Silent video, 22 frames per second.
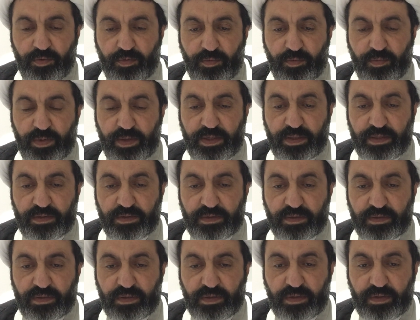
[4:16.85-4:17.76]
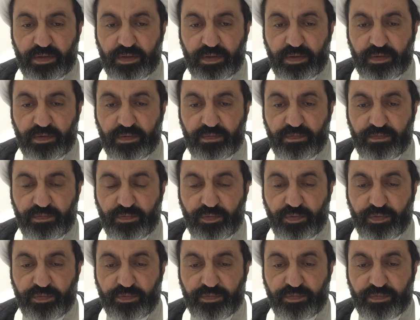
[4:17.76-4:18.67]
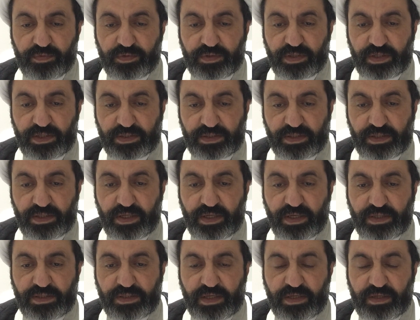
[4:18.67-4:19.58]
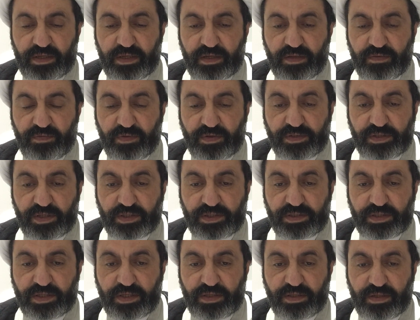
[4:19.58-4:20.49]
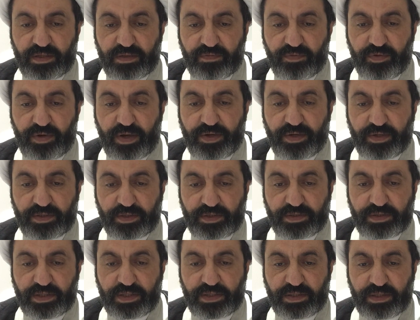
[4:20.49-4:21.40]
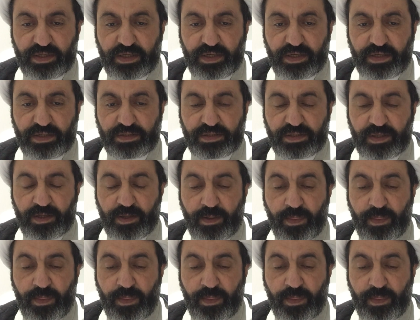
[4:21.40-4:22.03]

went for 30 days and then it was extended for another 10 days